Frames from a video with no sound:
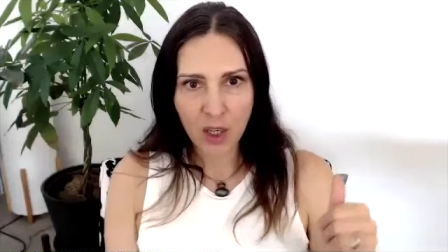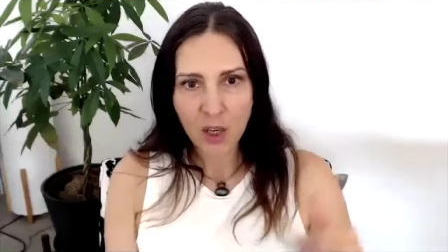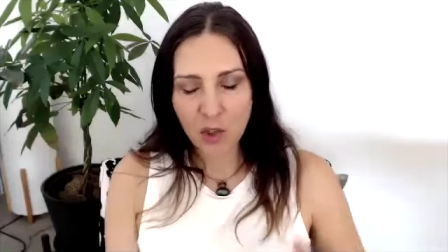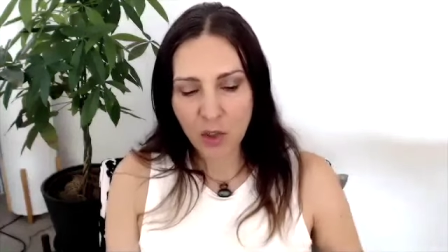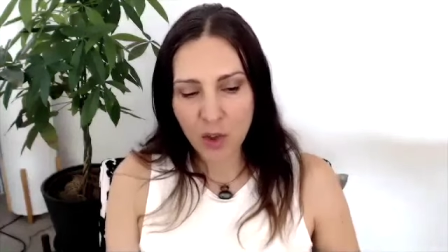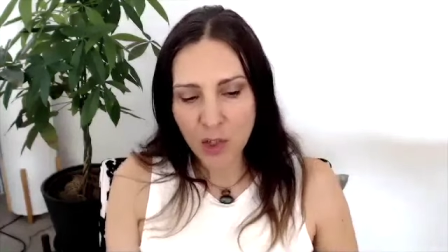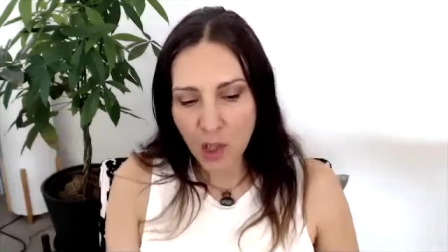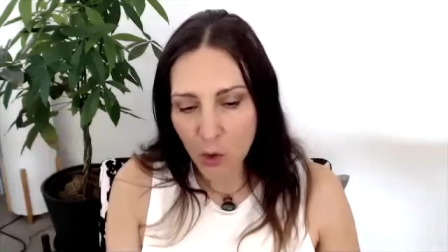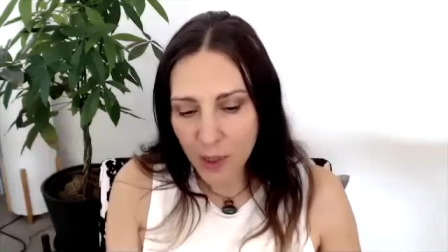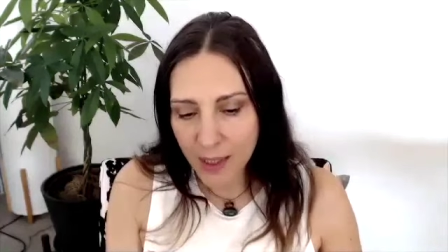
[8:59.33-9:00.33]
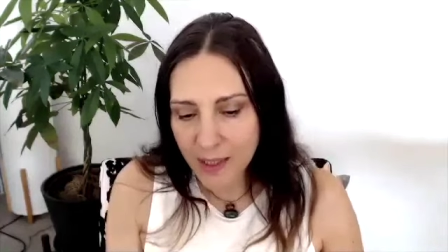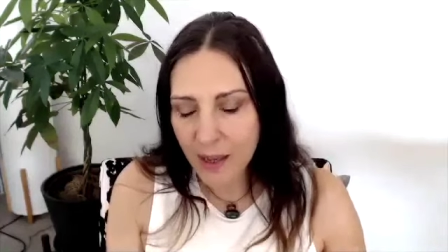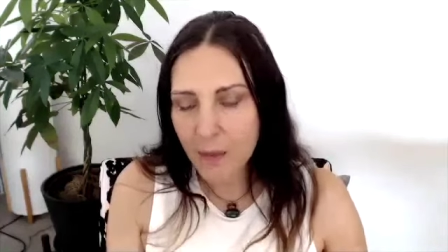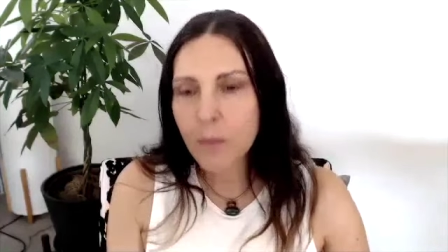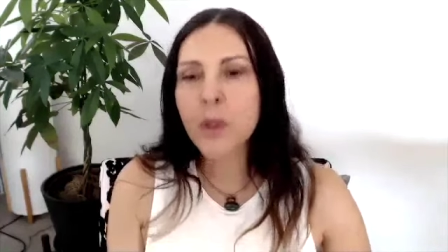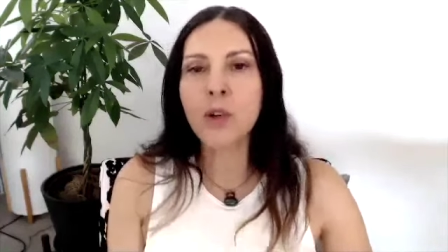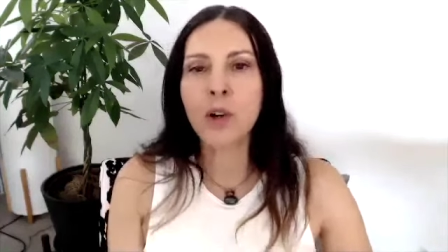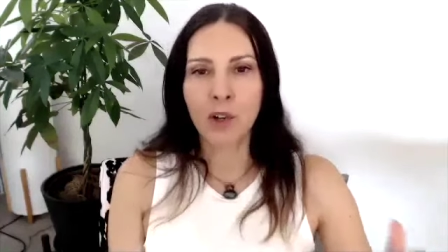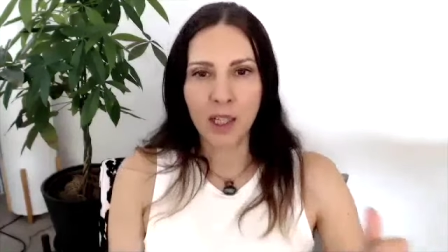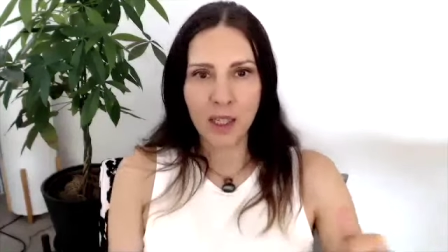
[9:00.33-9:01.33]
So there is only
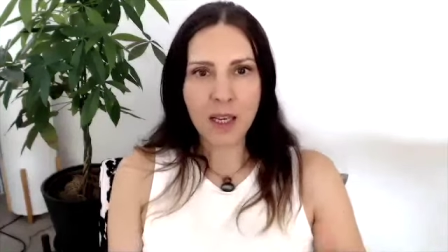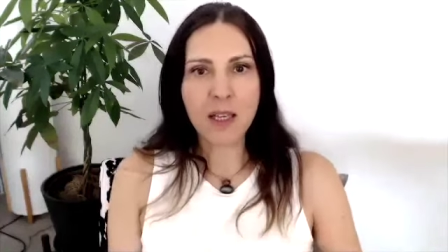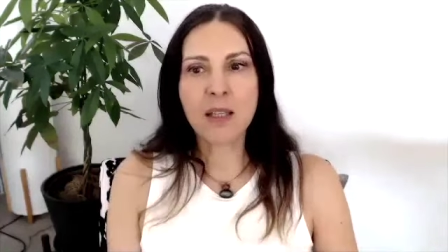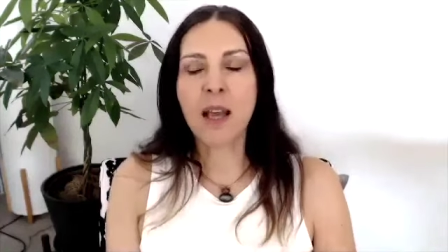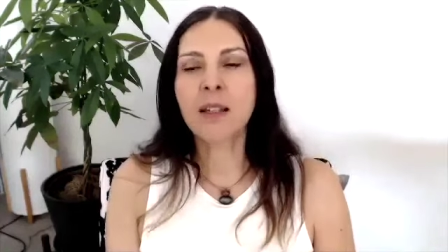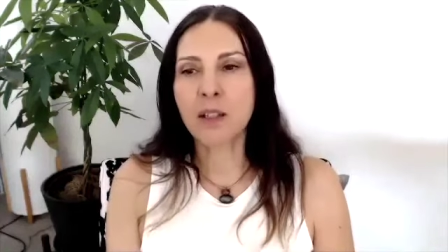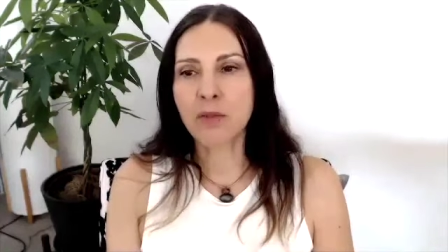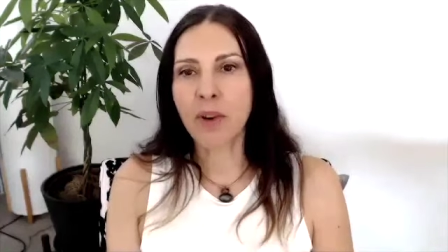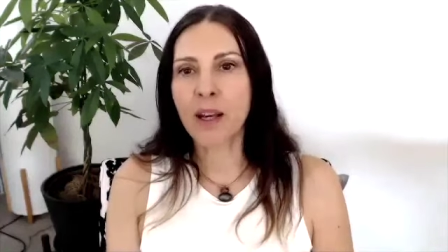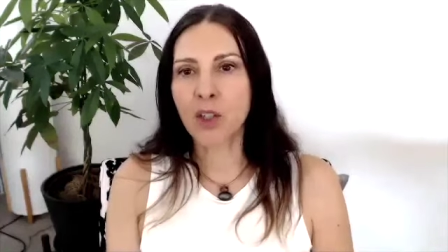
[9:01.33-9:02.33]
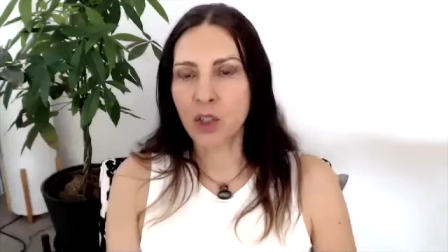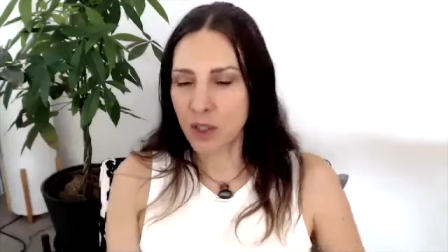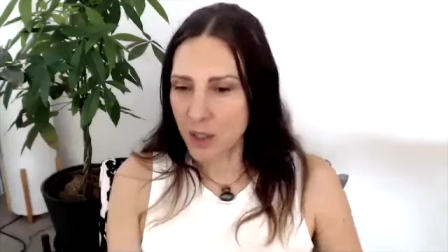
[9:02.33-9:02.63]
temporary satisfaction,